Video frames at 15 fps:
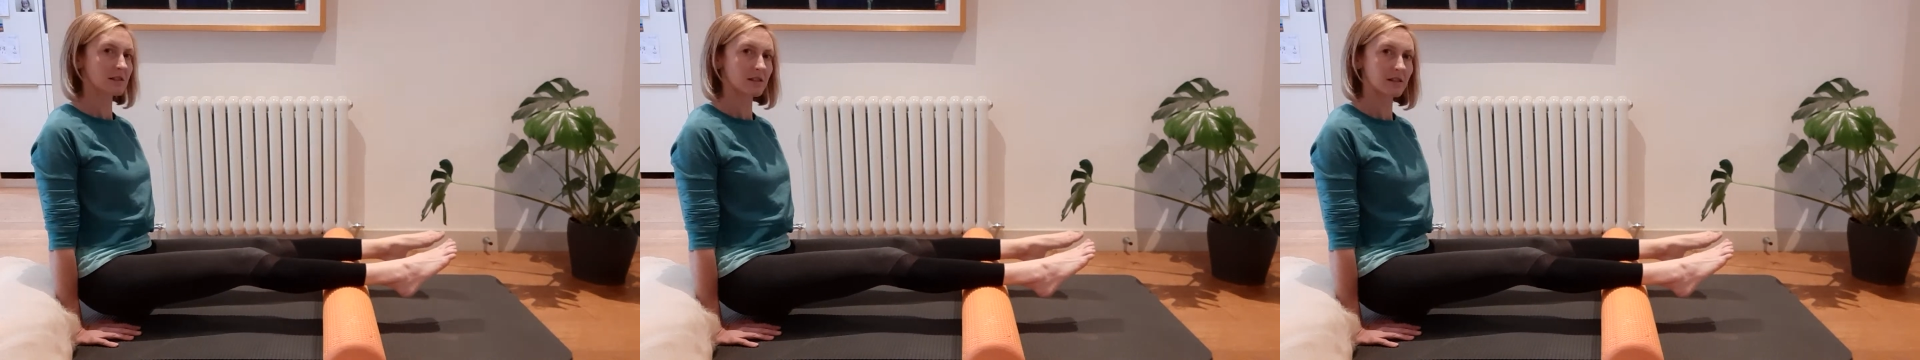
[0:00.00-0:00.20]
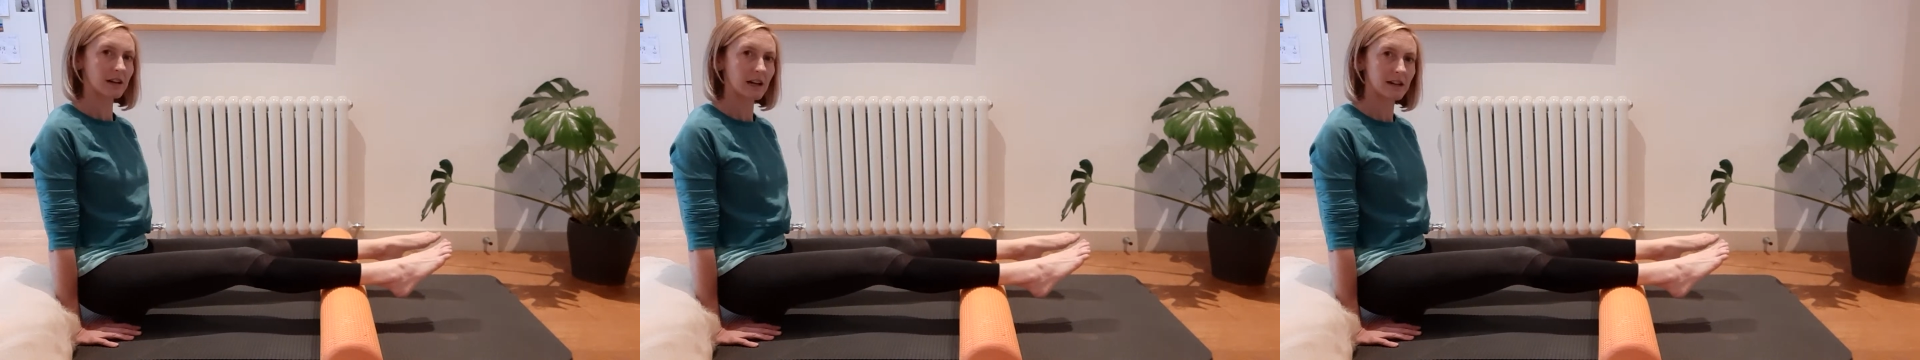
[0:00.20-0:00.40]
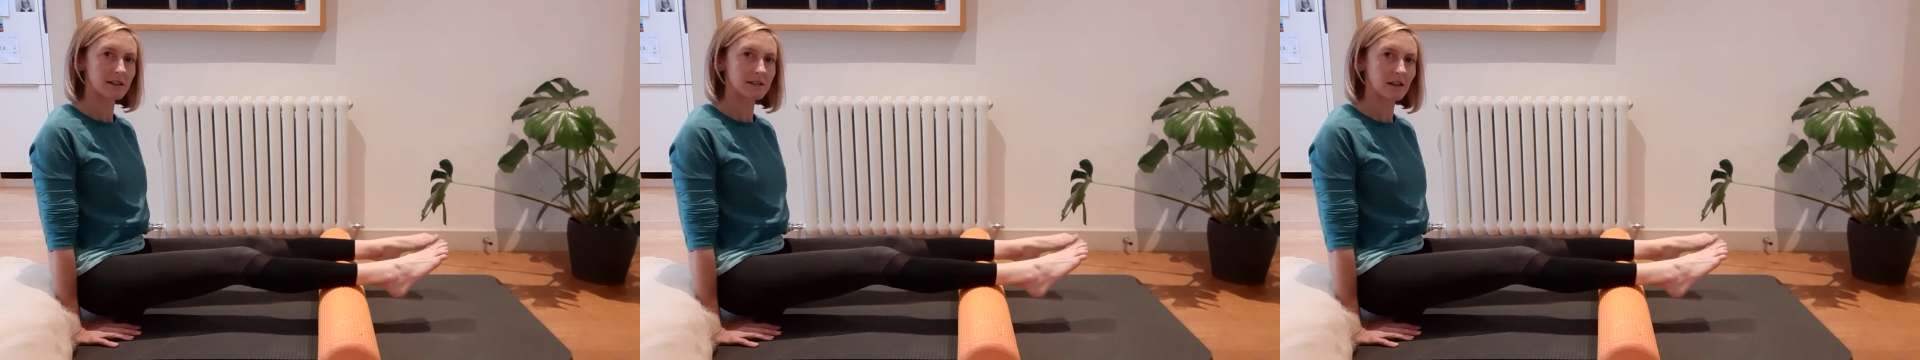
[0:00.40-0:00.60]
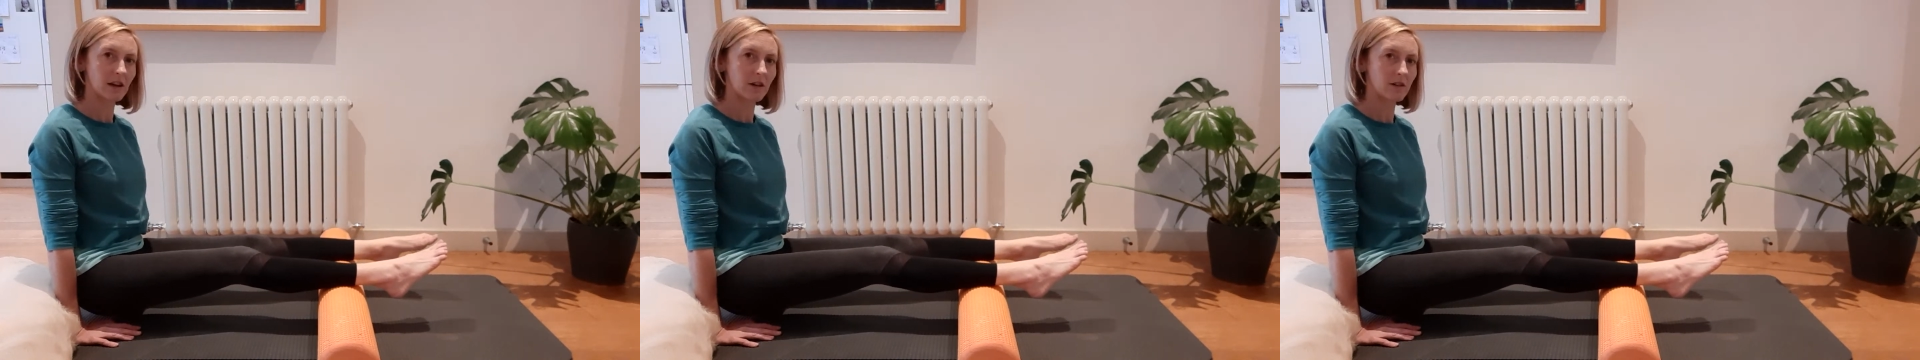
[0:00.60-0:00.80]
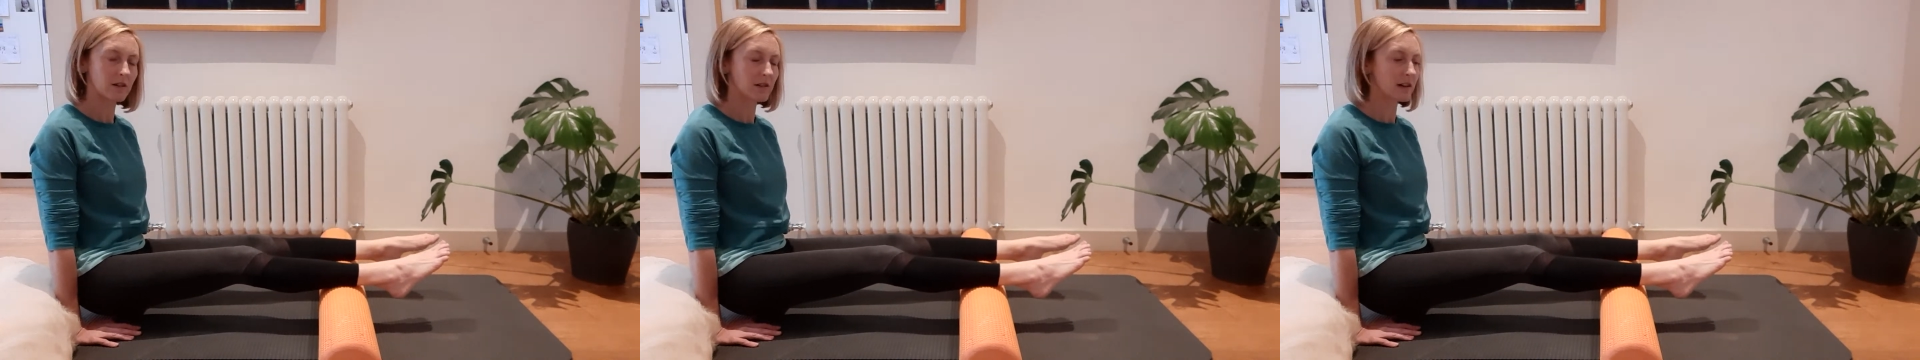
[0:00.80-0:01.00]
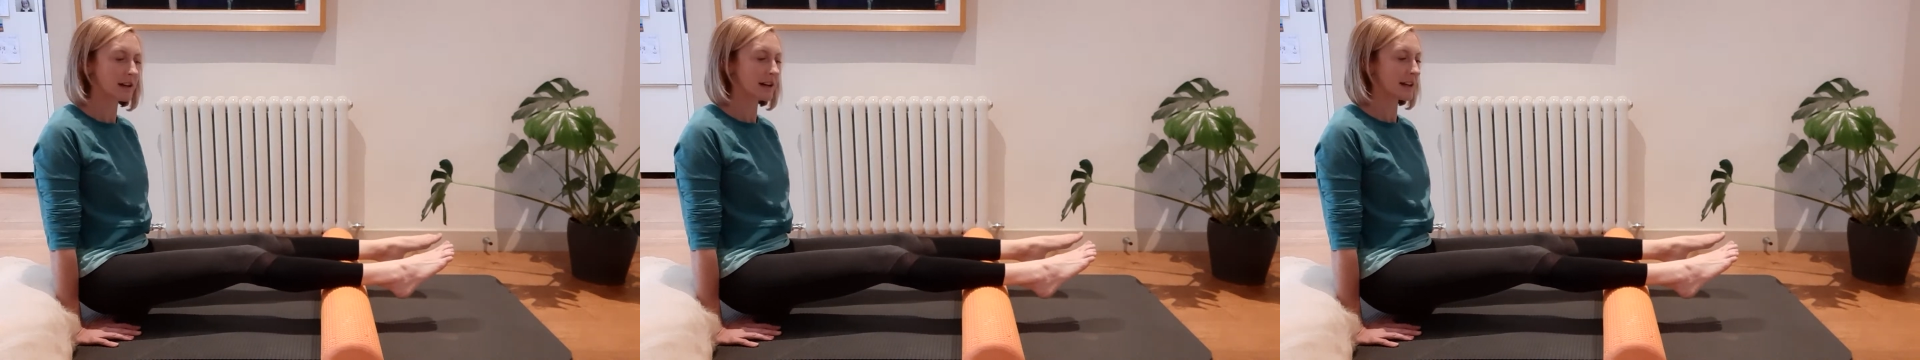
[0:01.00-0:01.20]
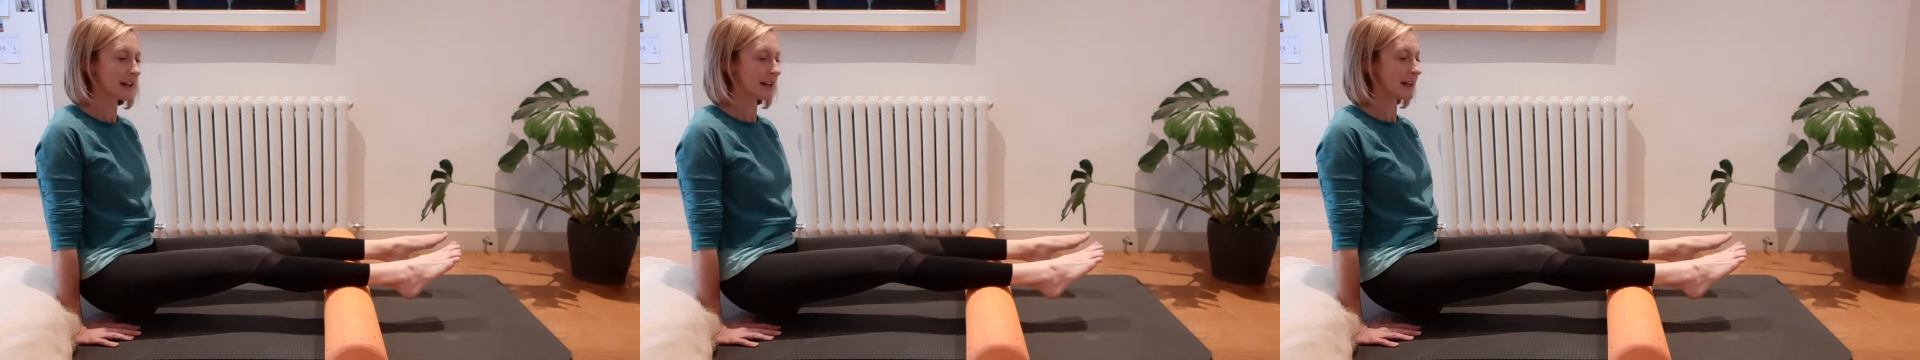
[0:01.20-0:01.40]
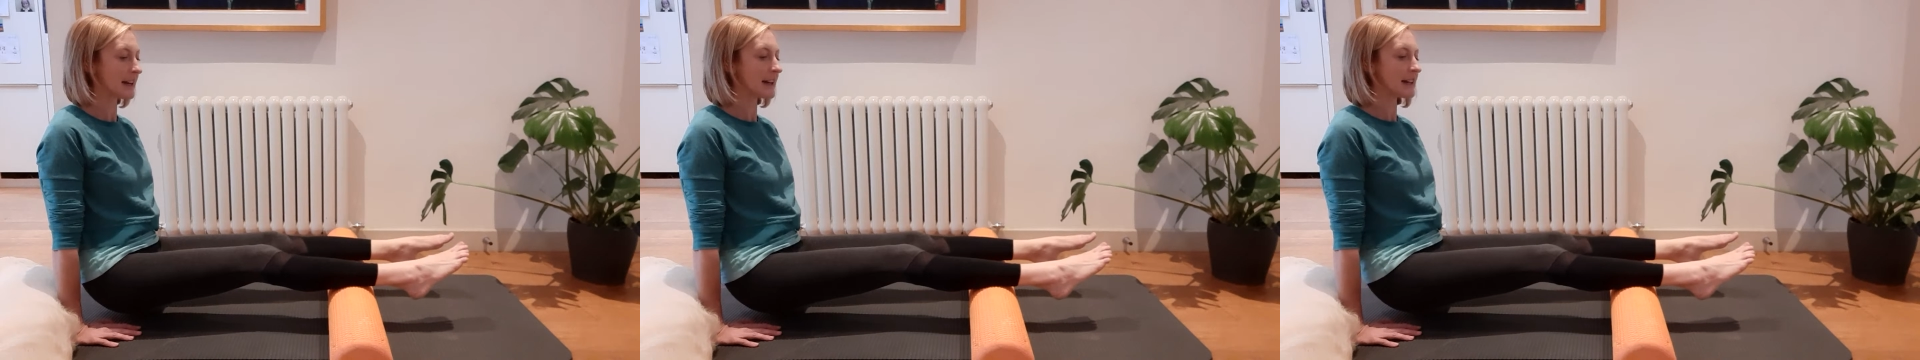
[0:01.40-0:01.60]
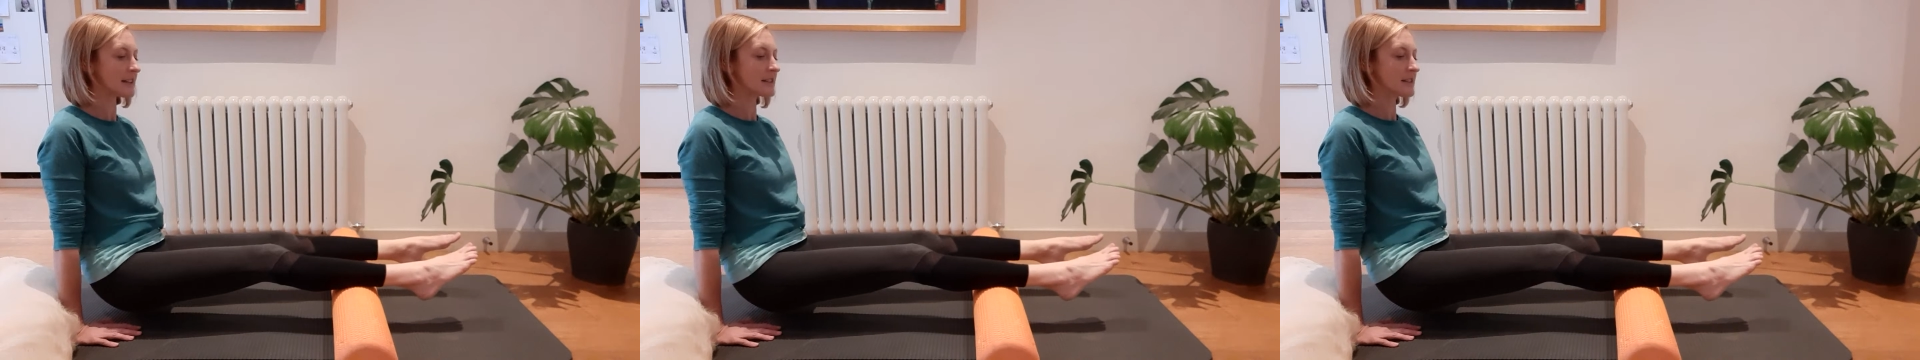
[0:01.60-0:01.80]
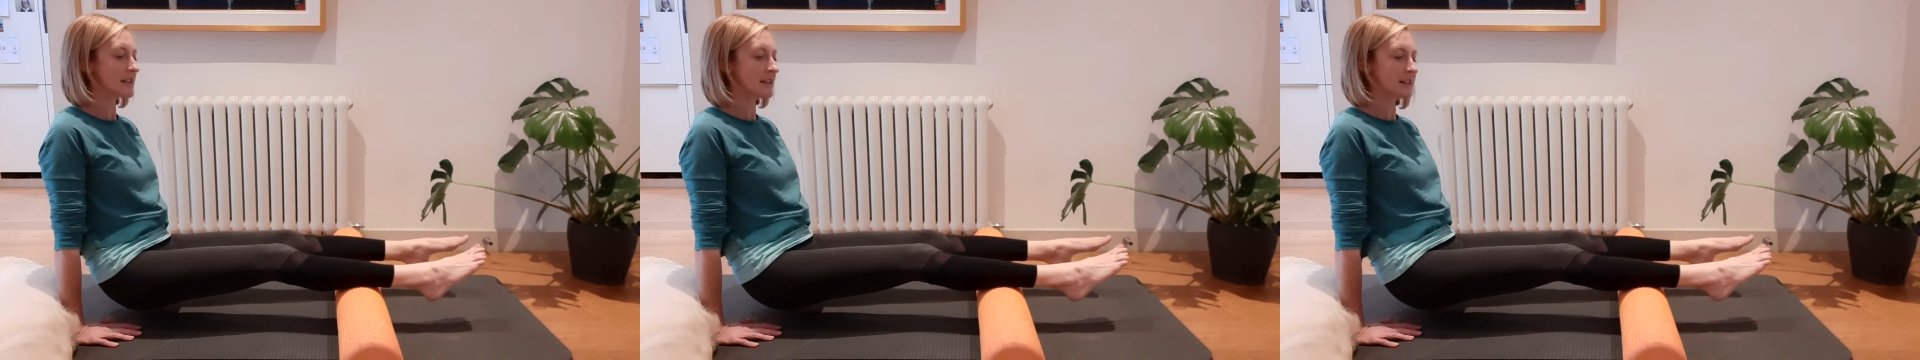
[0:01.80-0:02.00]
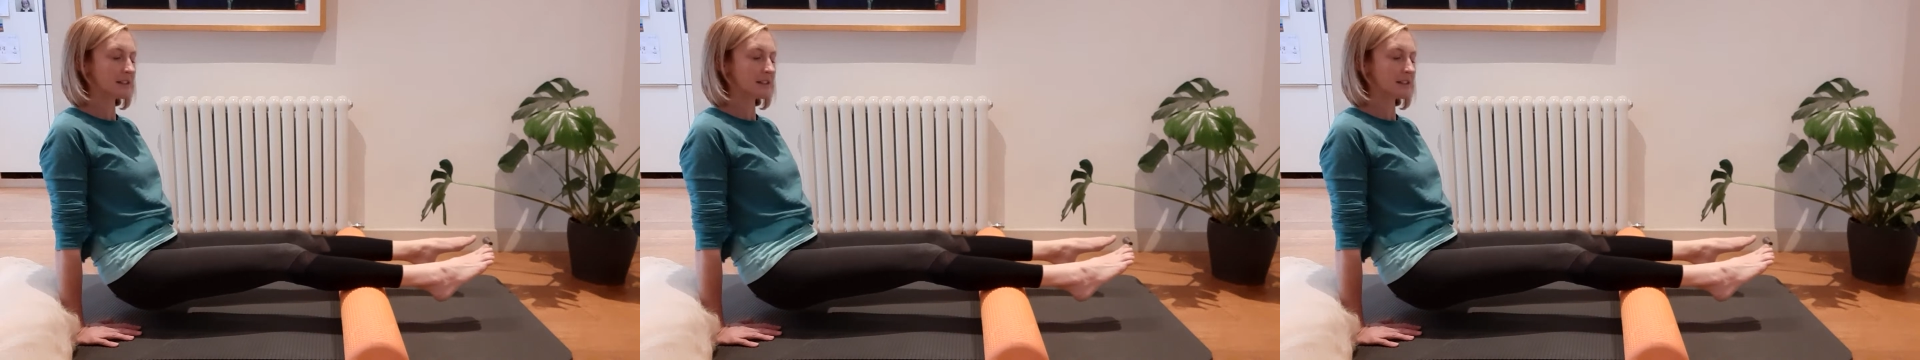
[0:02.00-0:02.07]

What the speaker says: Okay, so Achilles